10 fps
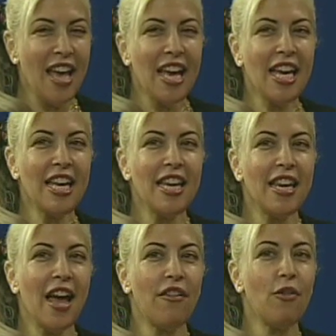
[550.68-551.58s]
He
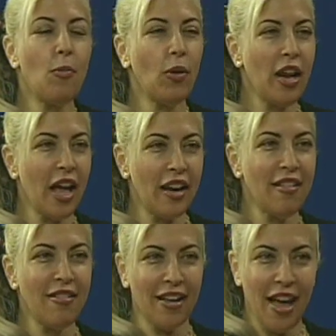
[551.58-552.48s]
never bought
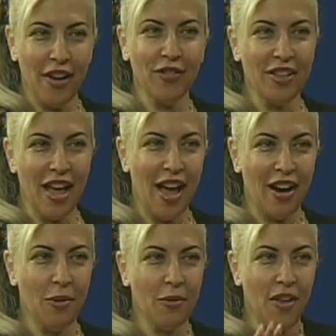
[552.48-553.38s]
anything after that
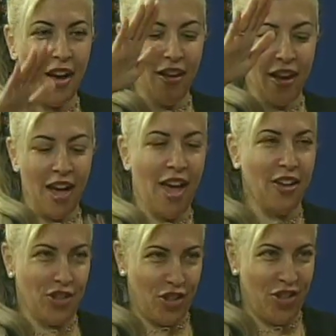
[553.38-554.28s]
without
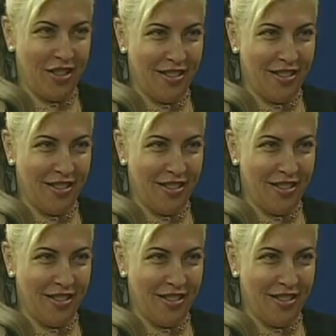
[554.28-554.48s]
cash.